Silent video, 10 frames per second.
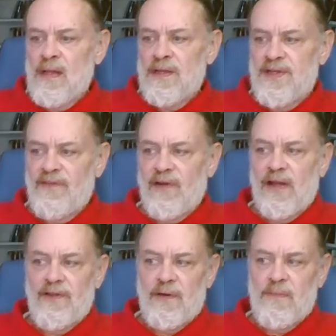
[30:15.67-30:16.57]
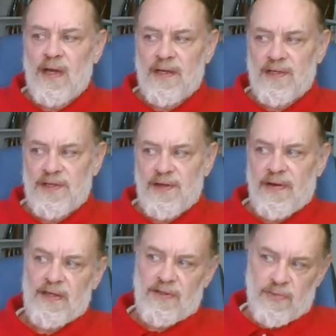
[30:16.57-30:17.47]
Several other
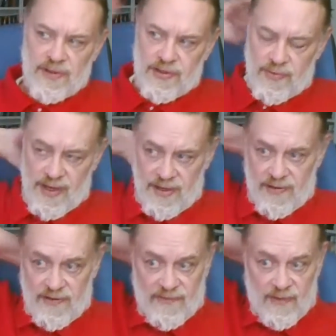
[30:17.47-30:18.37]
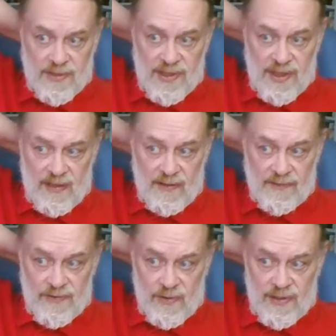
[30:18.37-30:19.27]
monasteries were surrendered of
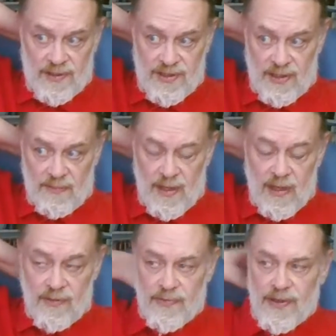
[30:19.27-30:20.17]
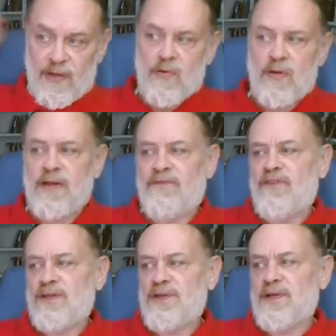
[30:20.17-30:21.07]
themselves or to some unrecorded
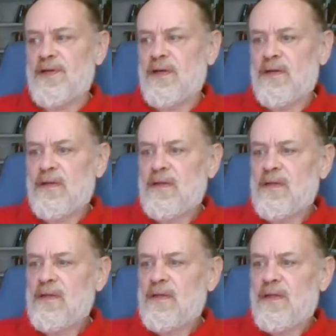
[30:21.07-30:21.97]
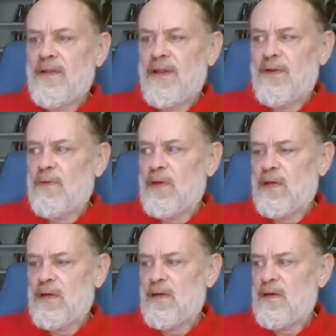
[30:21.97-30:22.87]
visitor. They
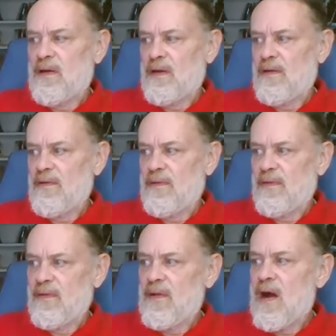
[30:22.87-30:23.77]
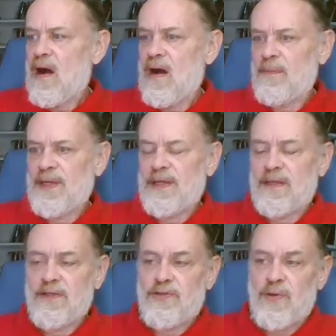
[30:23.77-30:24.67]
were
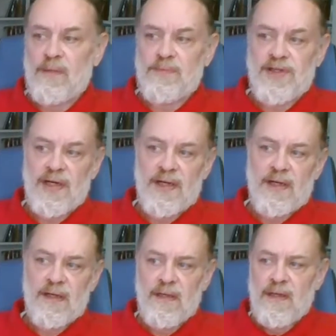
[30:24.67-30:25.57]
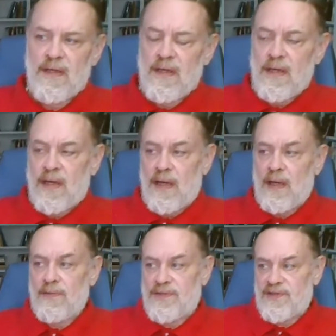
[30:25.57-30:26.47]
Haughmond in Shropshire, a
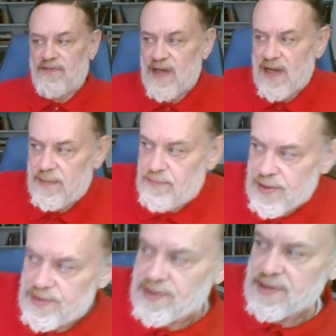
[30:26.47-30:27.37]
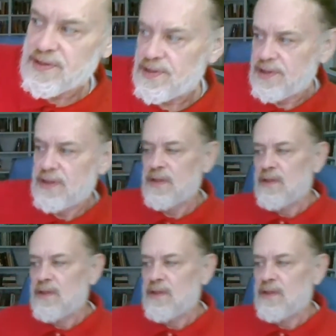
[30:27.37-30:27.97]
house of nine persons,